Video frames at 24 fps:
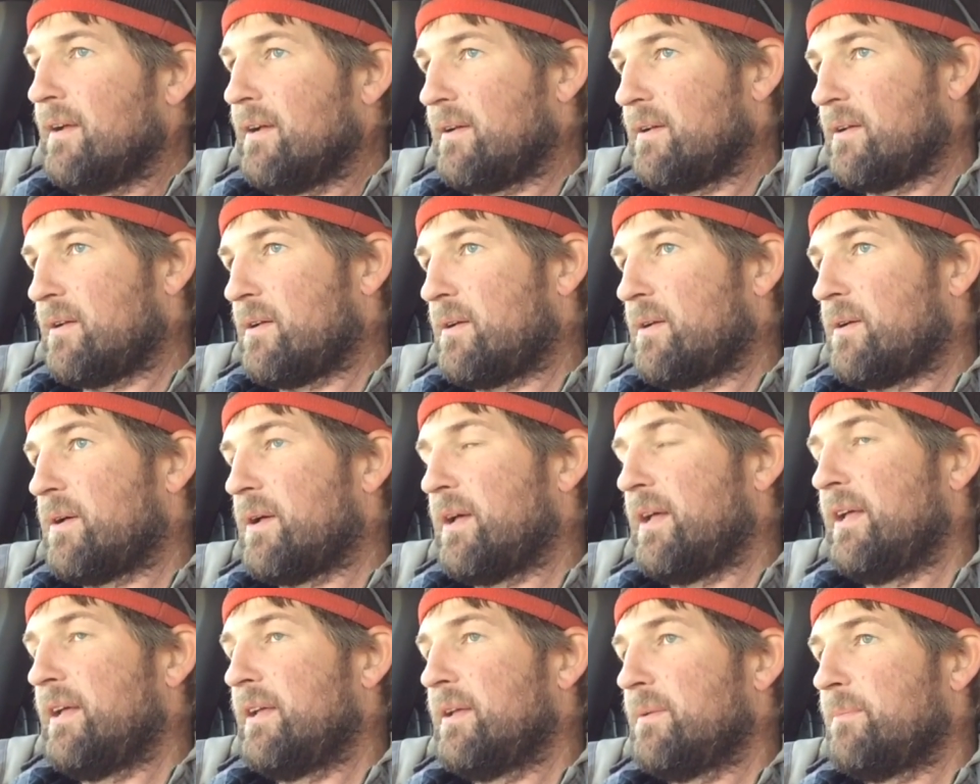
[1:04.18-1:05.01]

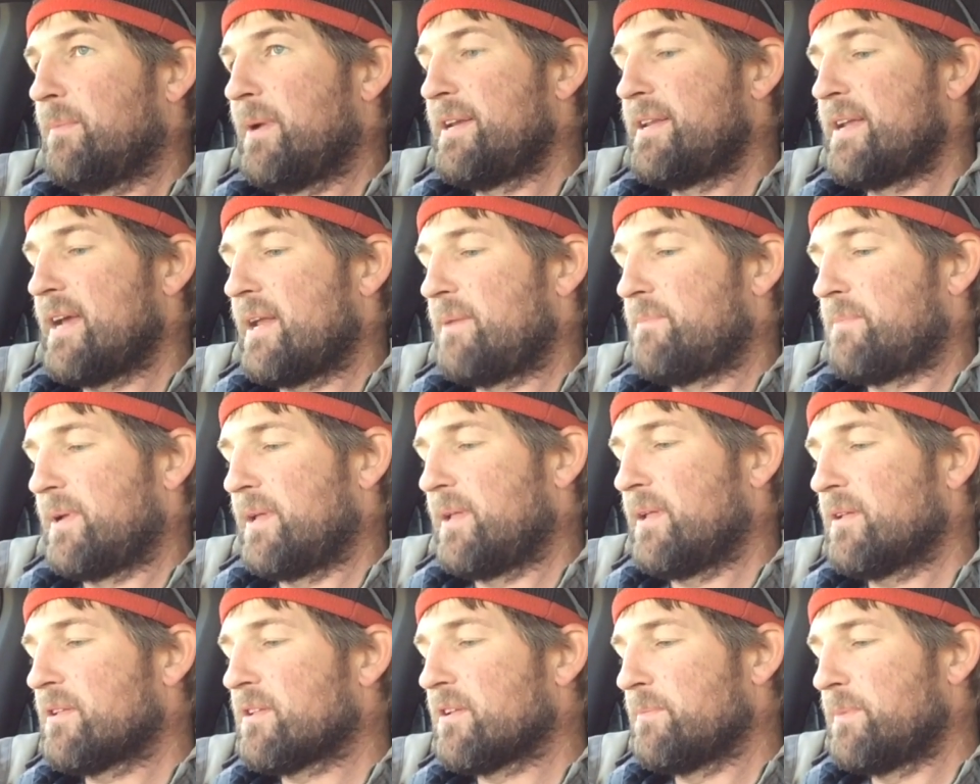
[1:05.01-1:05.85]
Oh, my dad and my
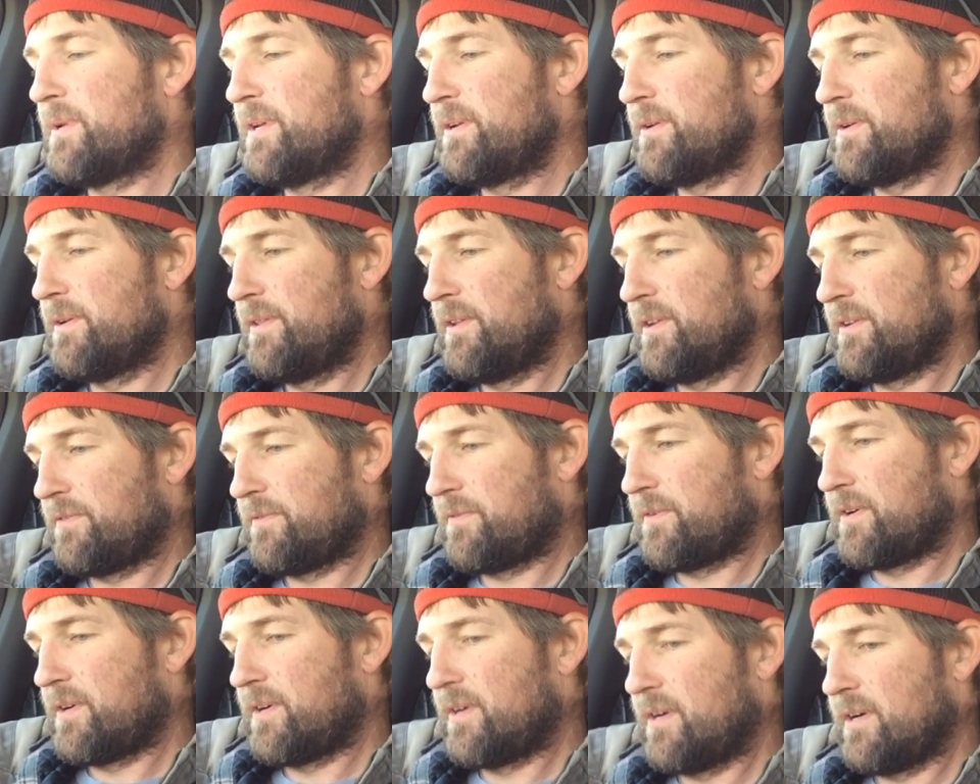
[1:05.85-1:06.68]
uncle have been doing this
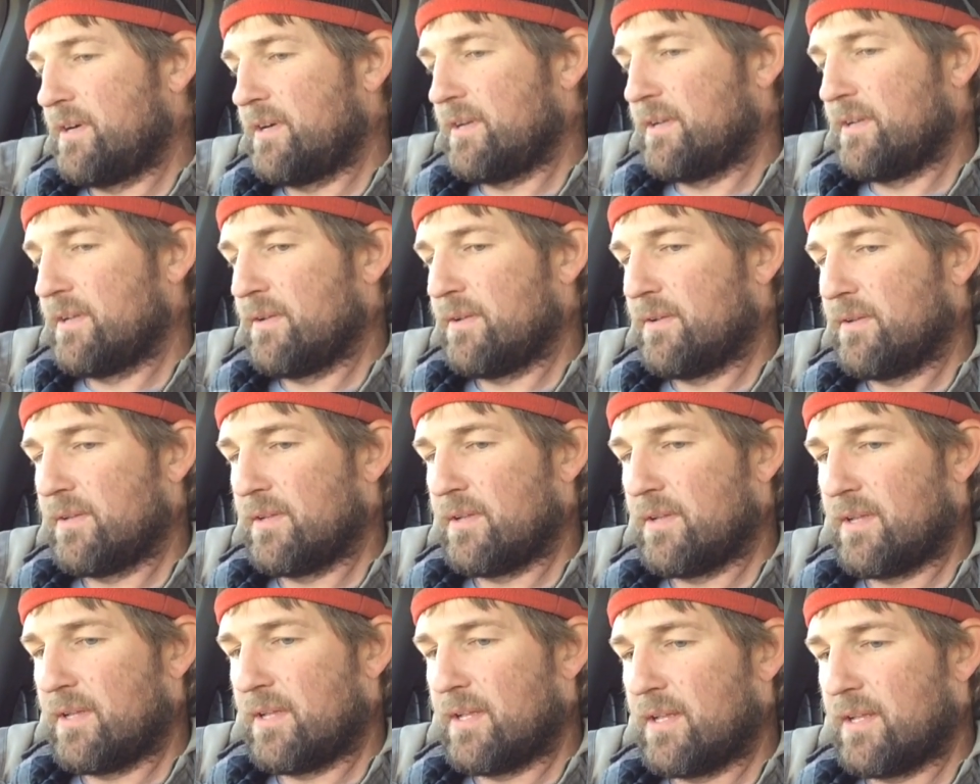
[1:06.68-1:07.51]
for
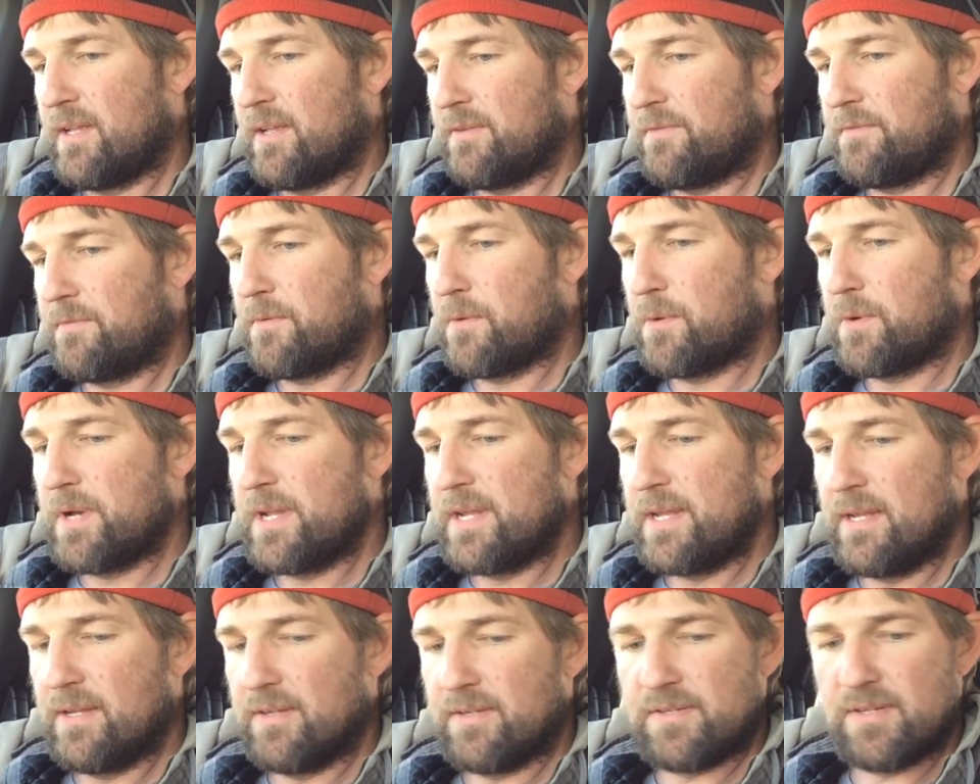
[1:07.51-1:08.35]

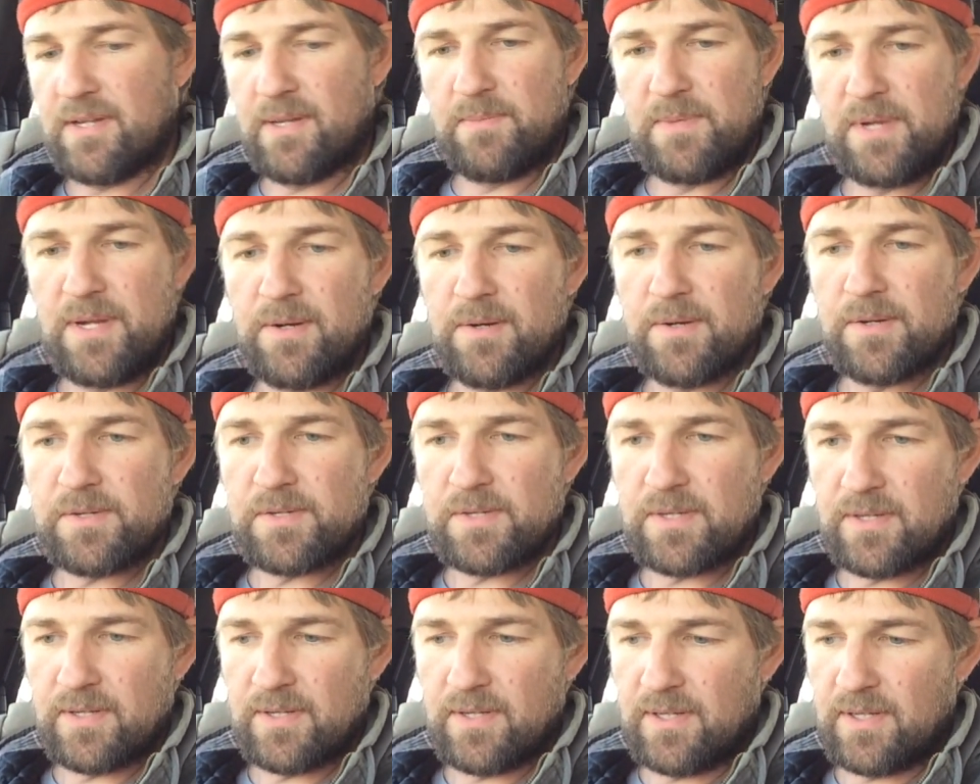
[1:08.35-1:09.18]
40 some
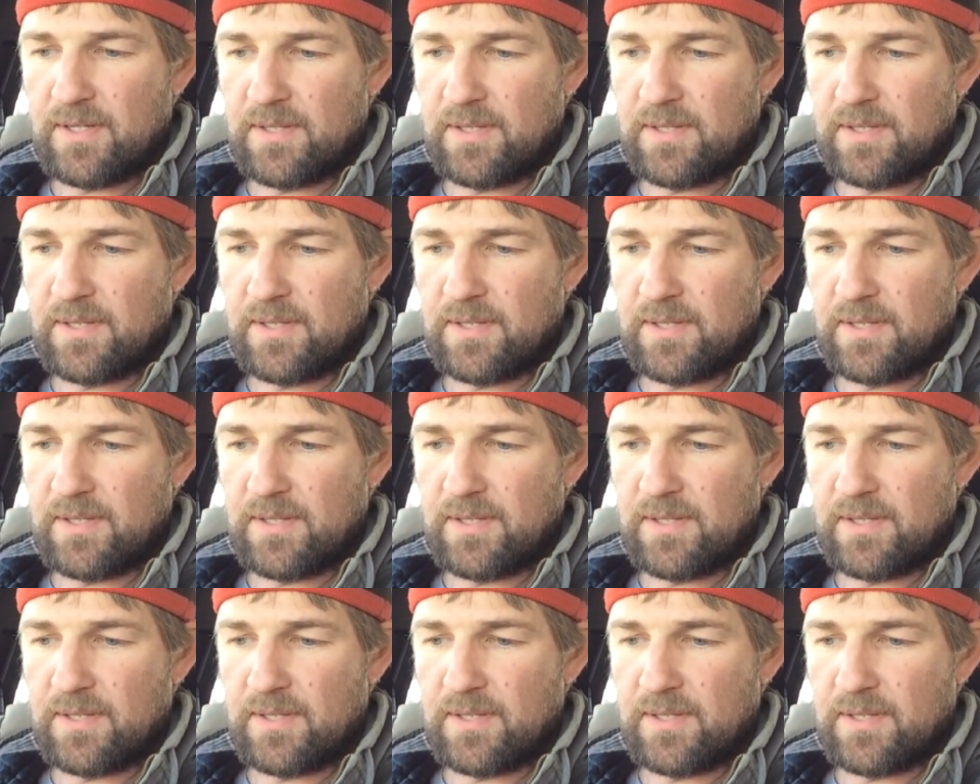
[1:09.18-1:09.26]
years.